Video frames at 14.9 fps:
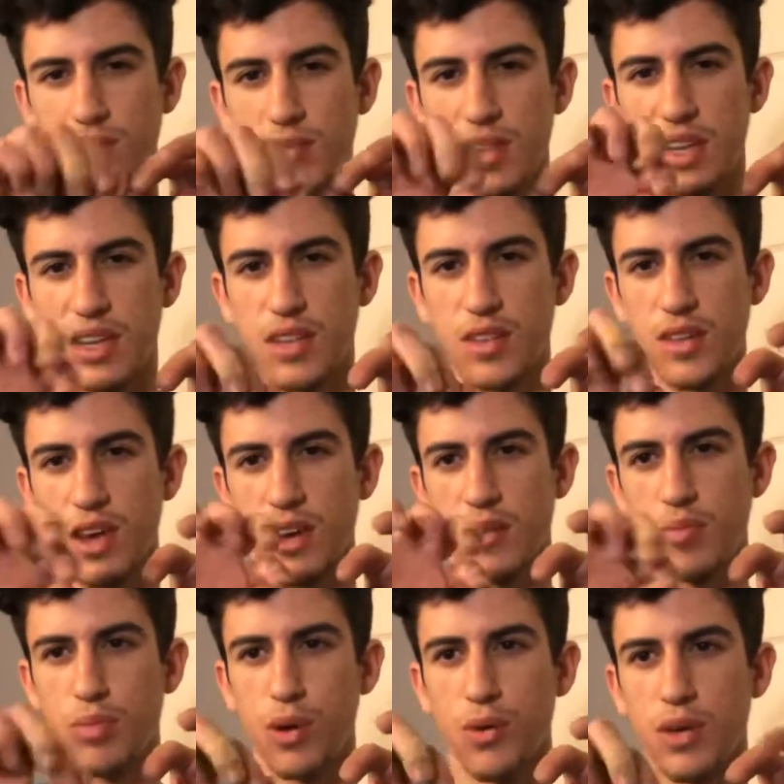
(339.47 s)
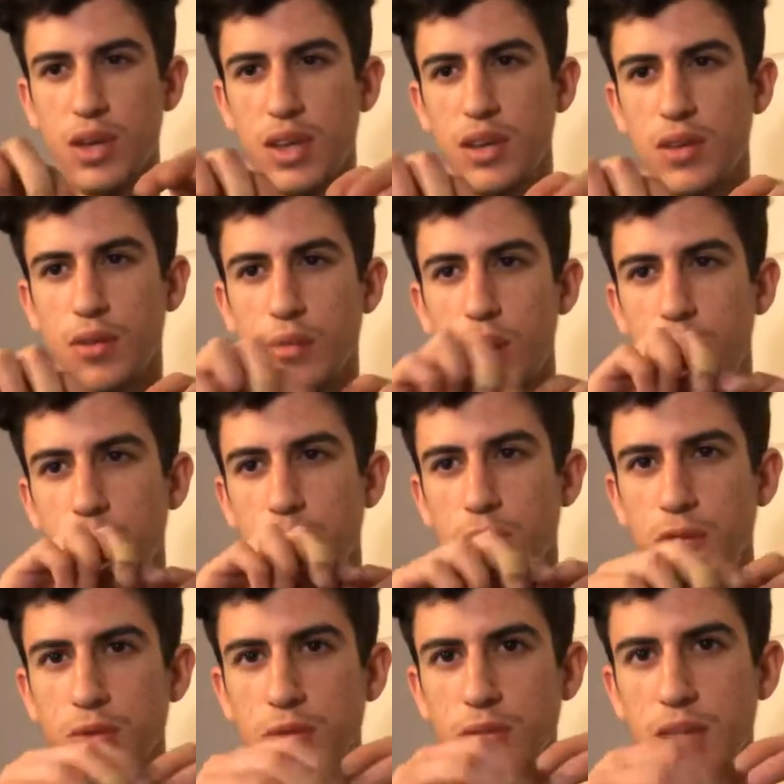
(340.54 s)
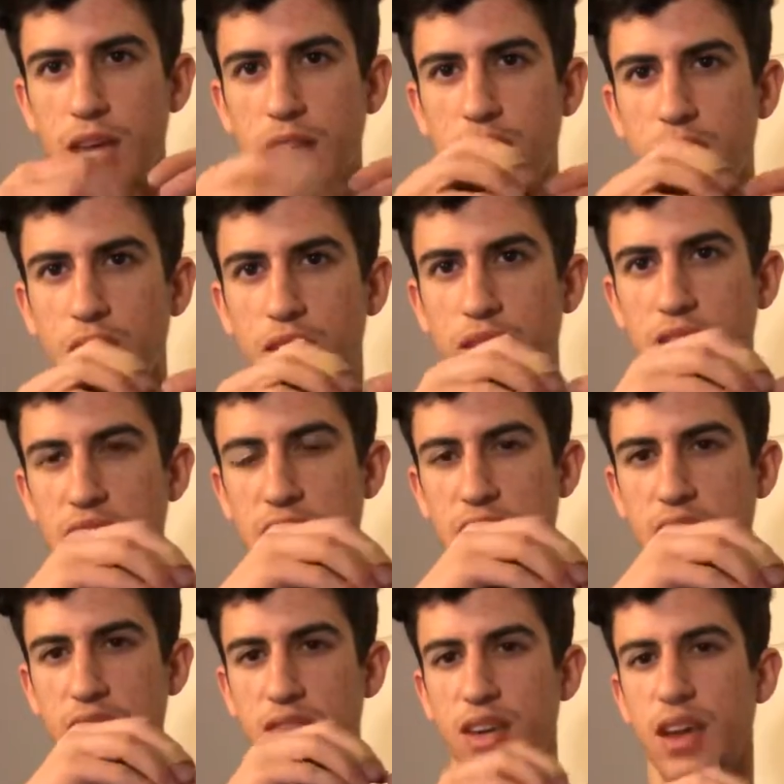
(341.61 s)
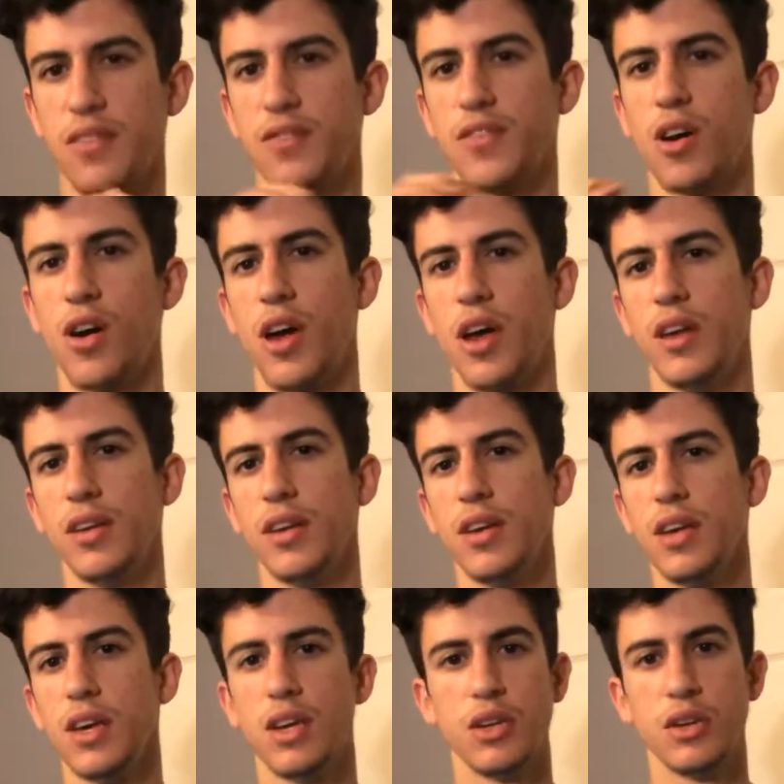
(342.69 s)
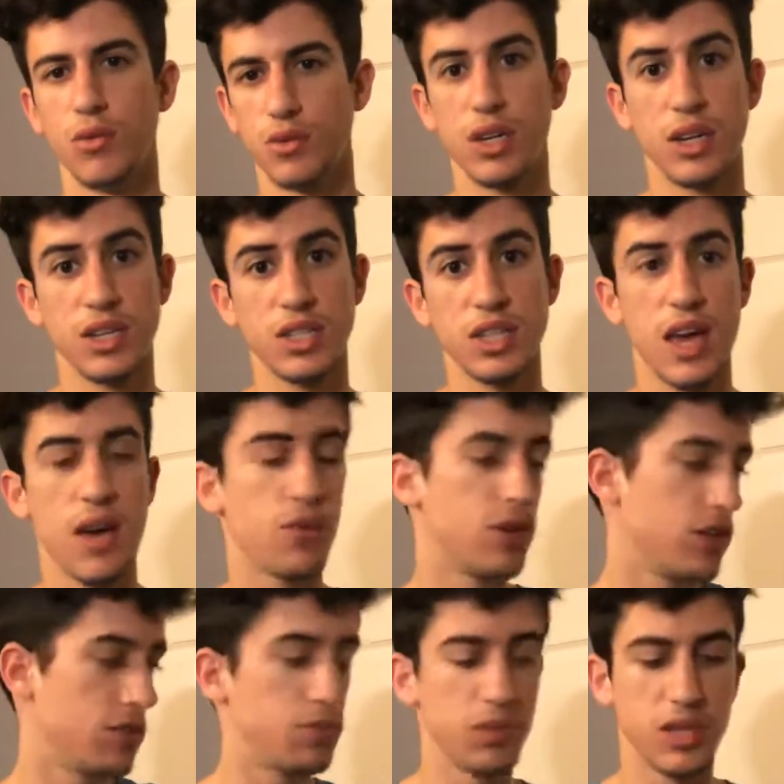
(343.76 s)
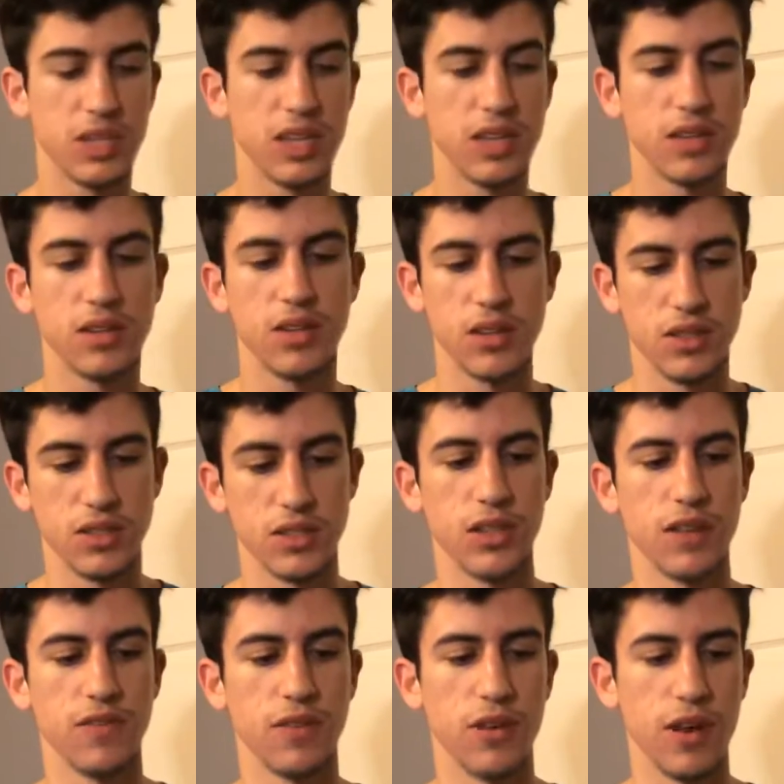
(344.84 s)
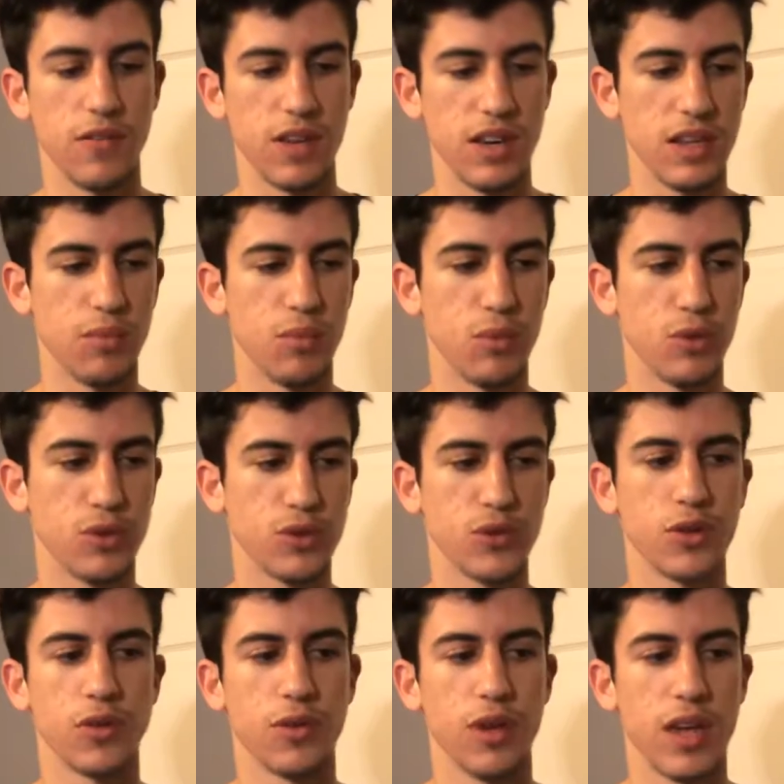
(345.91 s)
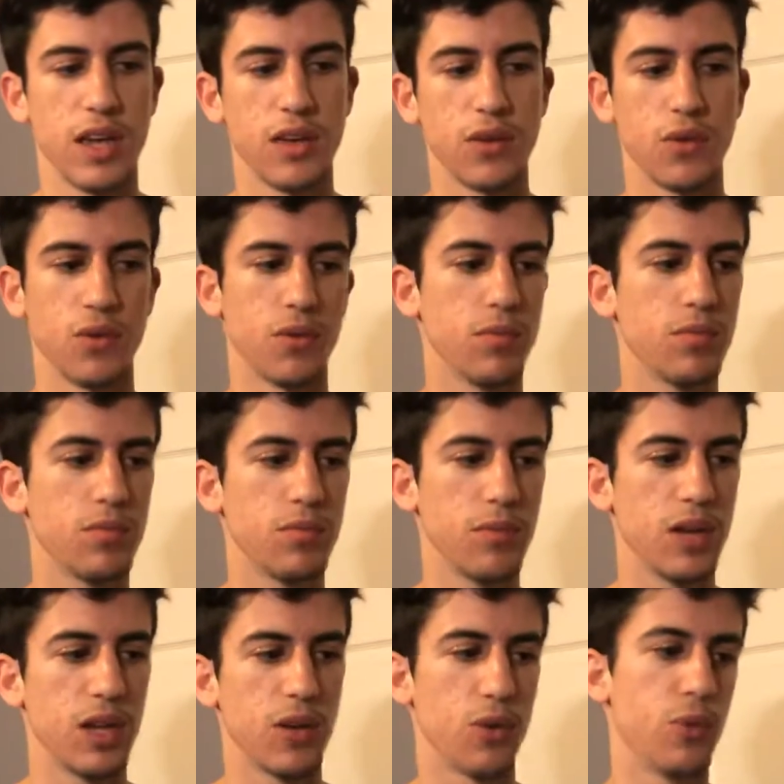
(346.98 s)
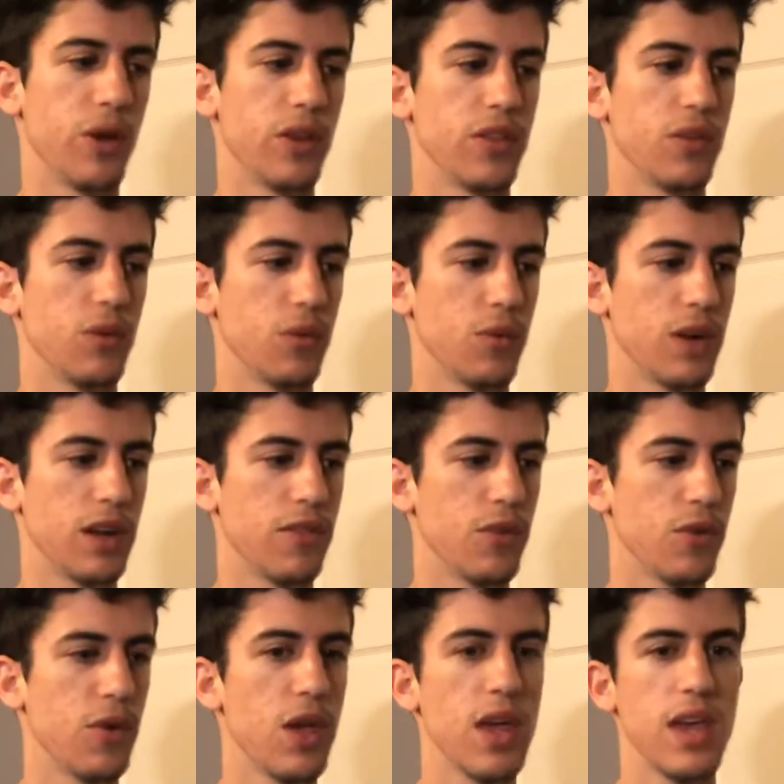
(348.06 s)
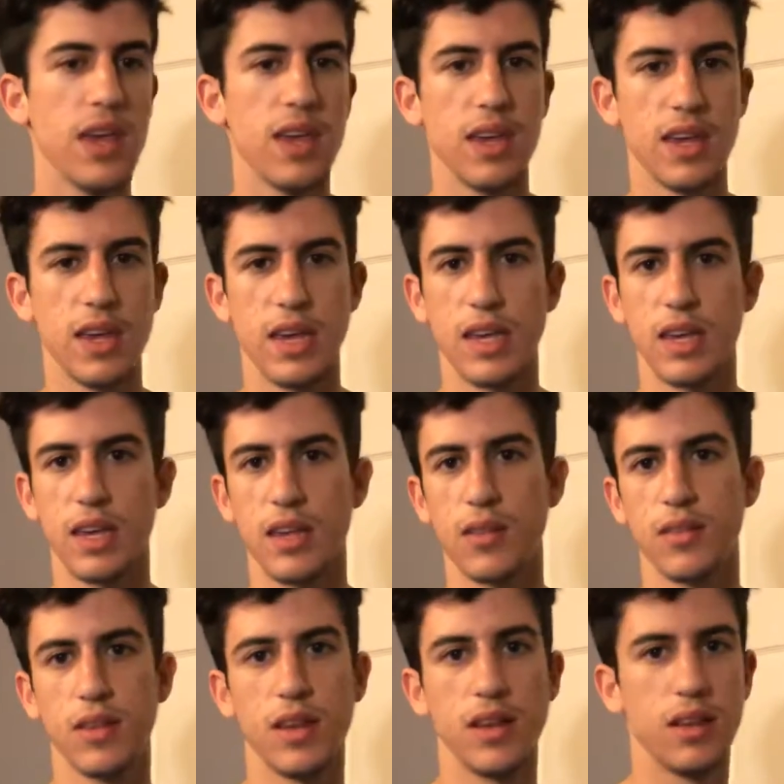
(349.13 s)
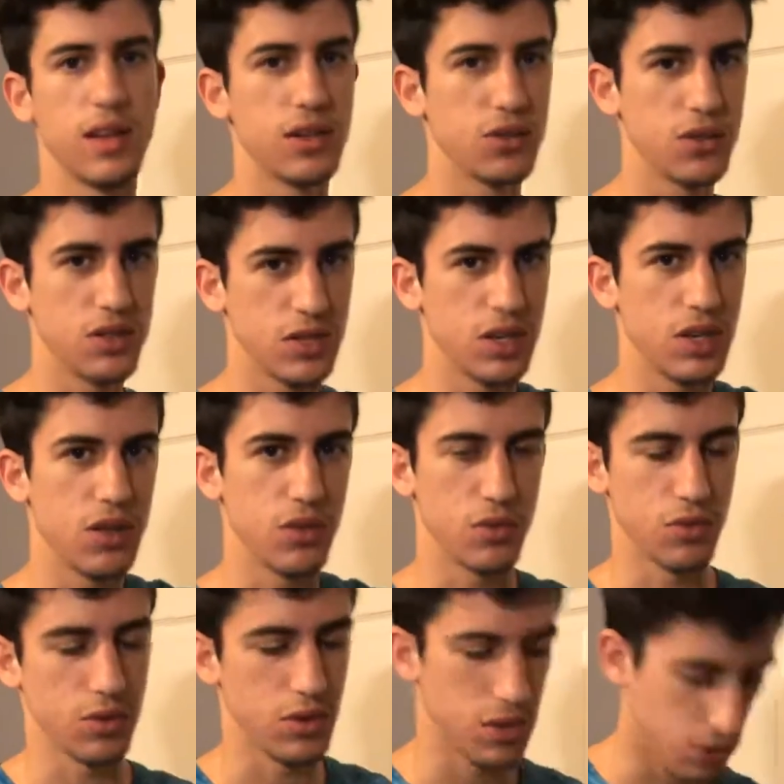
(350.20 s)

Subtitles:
like it's kind of broken, the rubber that's on the end is kind of gone. Don't touch that while it's plugged in, because if you have any moisture on your hand or whatever, it can send electricity through